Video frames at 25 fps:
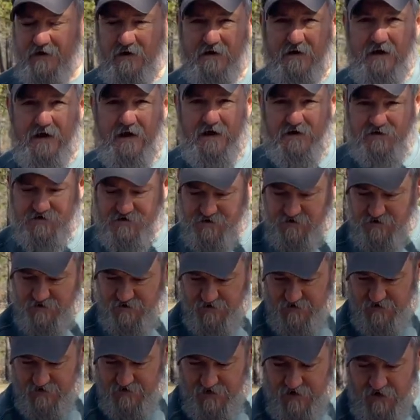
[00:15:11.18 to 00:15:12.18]
a catch,
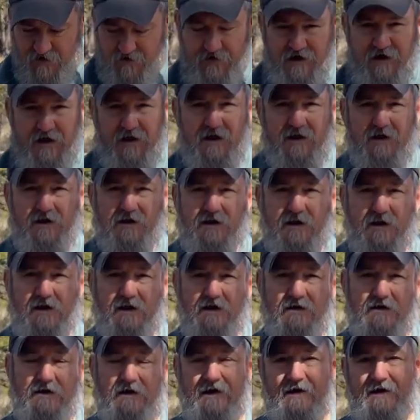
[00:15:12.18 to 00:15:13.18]
I'll hit it
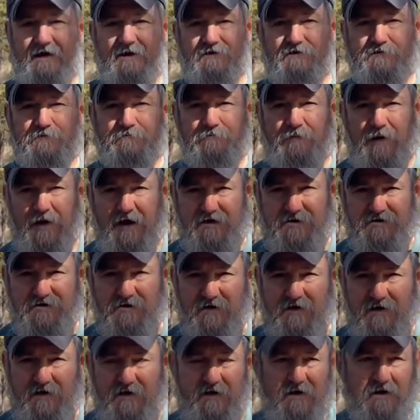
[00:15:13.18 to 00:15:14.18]
again,
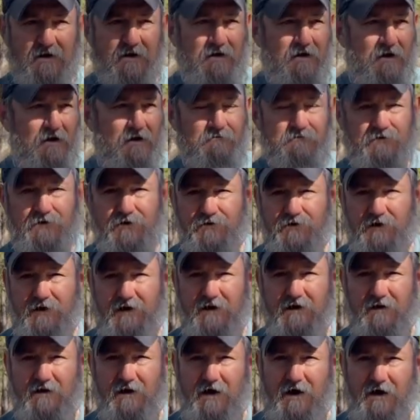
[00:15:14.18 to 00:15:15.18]
especially if you get
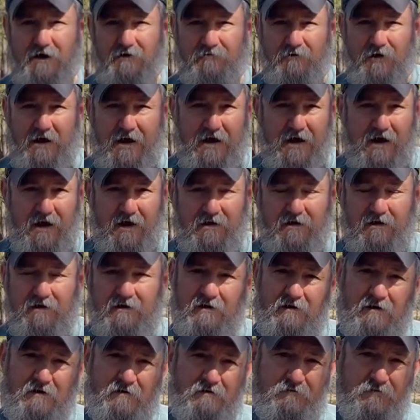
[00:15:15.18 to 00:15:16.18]
a lot of rain,
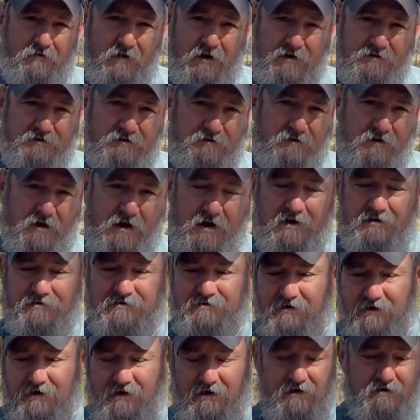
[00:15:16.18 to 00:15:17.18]
freezing rain,
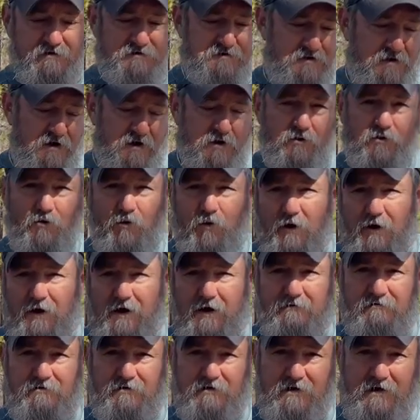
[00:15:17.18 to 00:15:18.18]
sleet, snow,
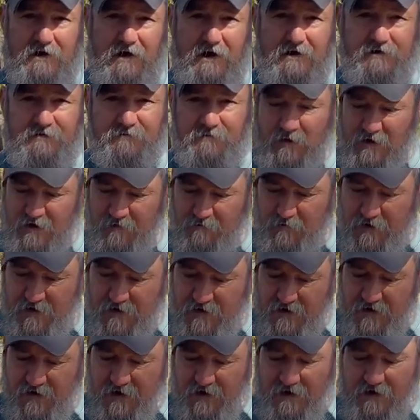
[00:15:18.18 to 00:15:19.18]
whatever the case may
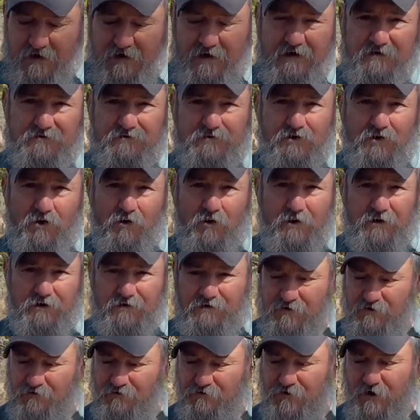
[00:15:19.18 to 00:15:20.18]
be, it's going
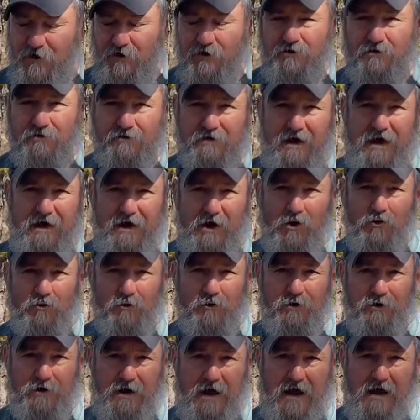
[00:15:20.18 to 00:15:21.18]
to dull that
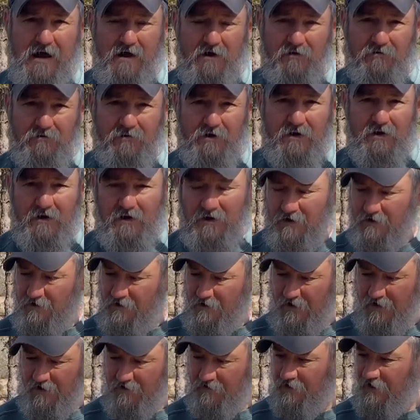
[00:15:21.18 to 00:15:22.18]
odor down.
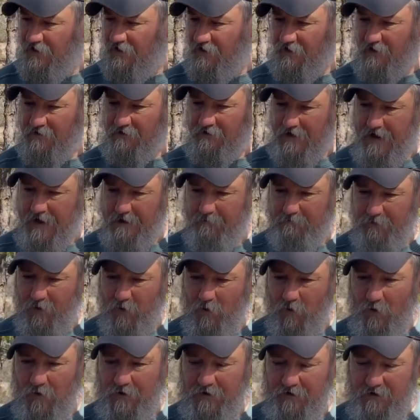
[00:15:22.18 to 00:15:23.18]
And then at that
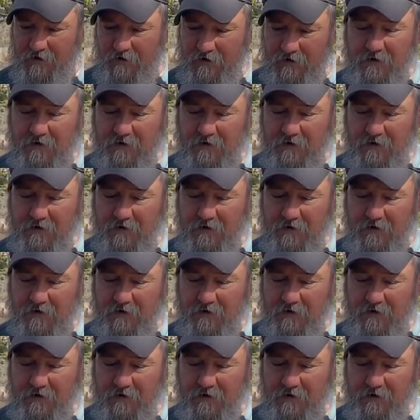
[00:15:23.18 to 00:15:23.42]
point,